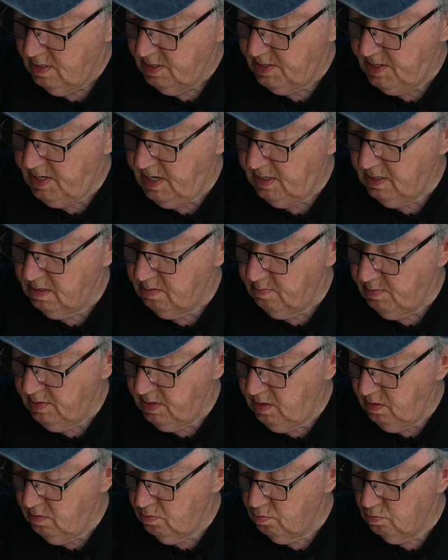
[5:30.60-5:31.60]
dinging
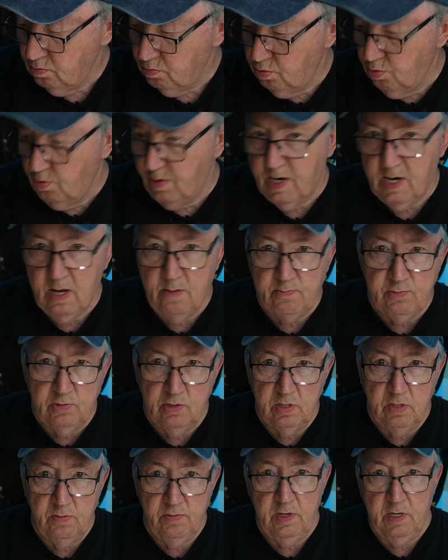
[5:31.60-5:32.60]
me while I'm
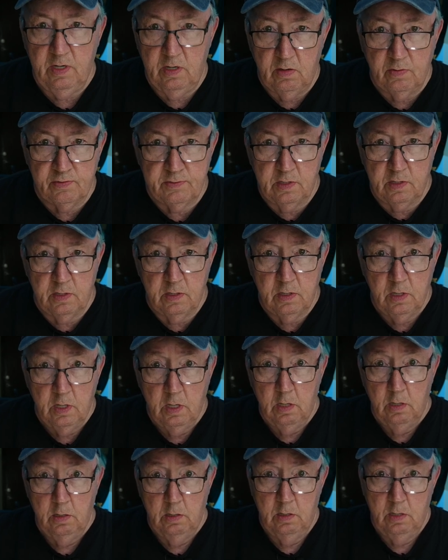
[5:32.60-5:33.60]
doing the video.
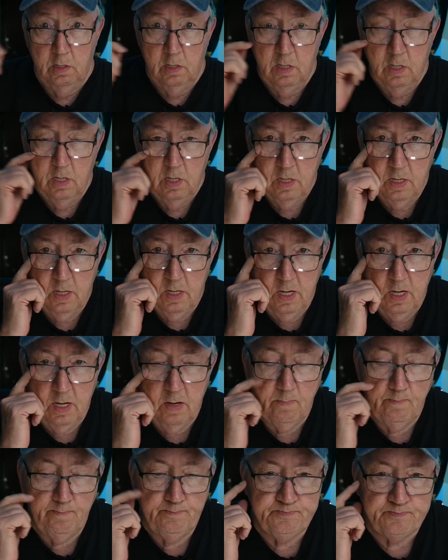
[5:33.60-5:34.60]

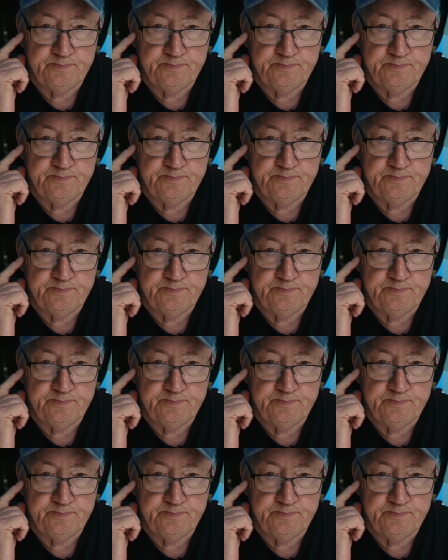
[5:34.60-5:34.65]
um,